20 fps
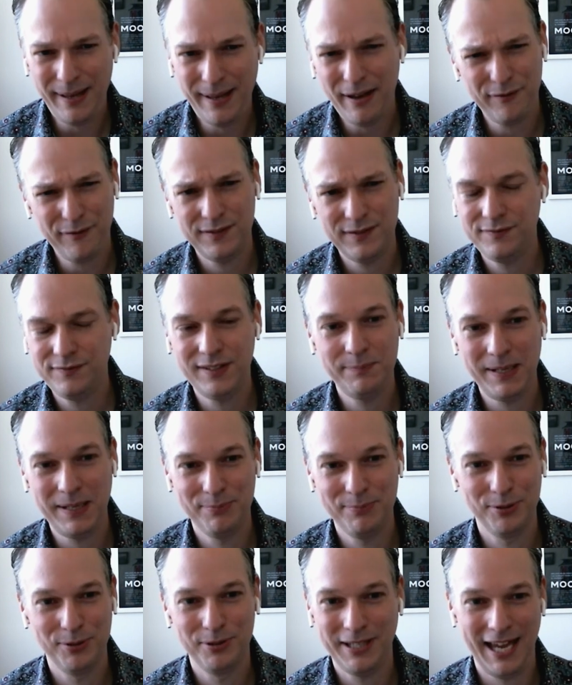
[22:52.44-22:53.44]
and about 50
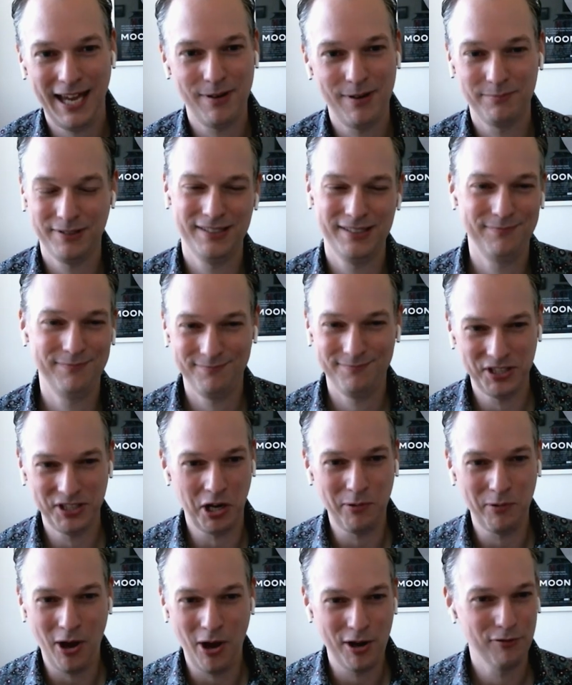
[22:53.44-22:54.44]
people came up because
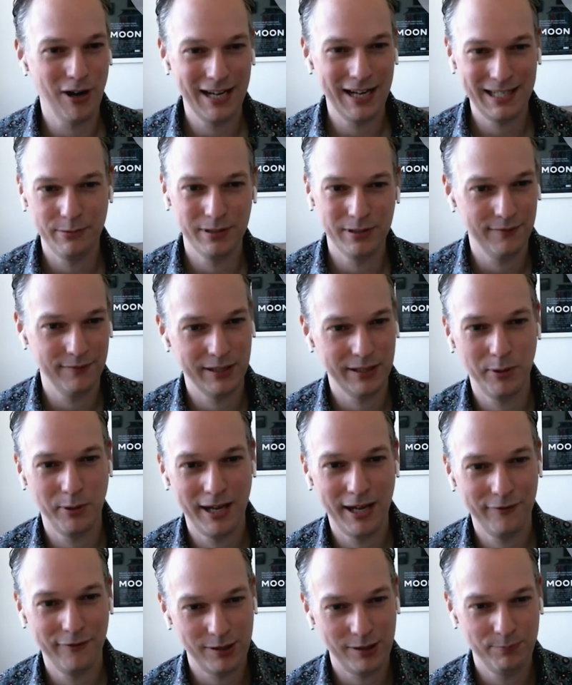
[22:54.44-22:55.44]
O'Reilly were giving
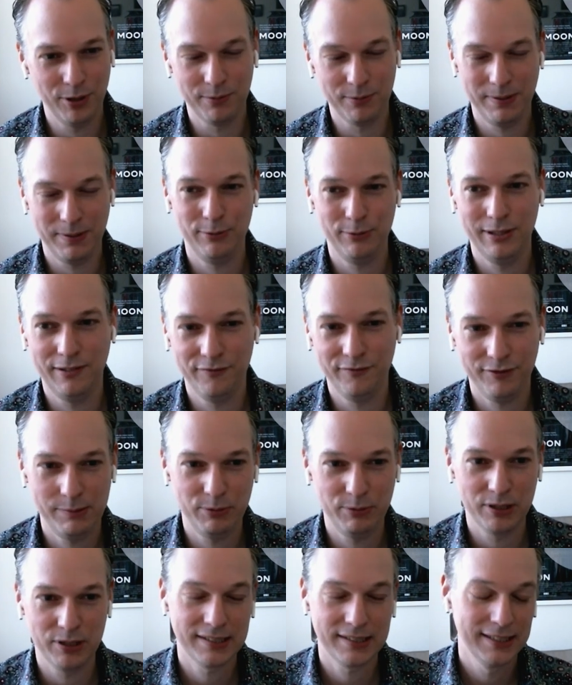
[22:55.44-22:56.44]
away a free book. People love
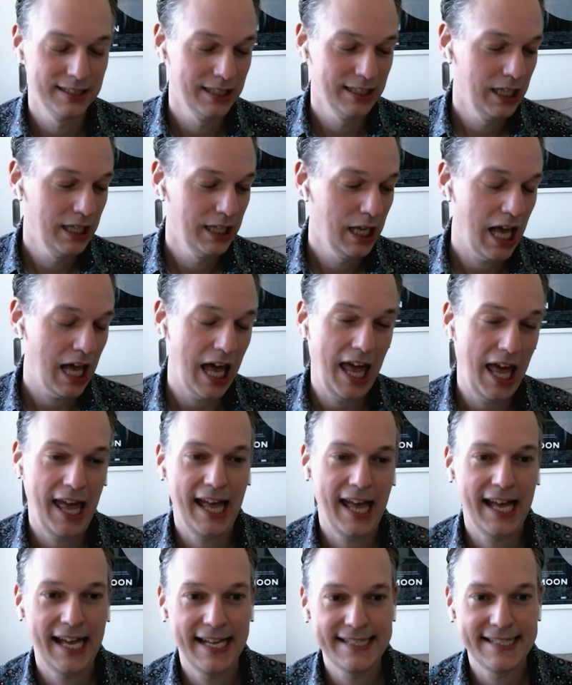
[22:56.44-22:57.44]
free books. Sure.
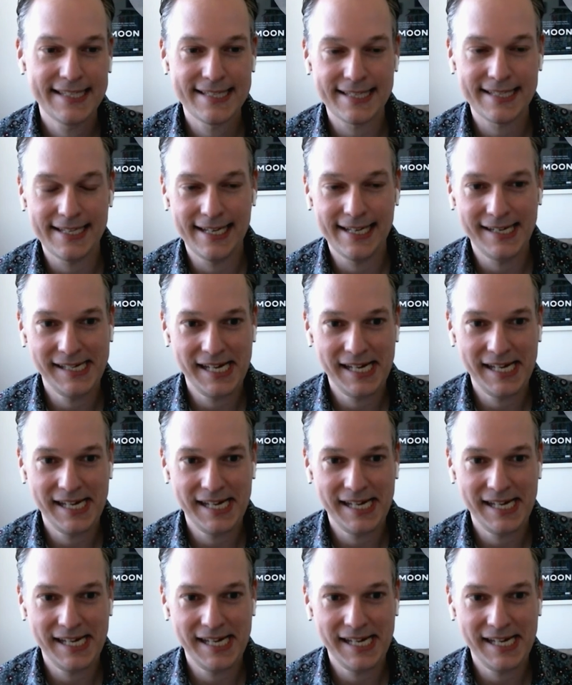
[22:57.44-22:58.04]
And.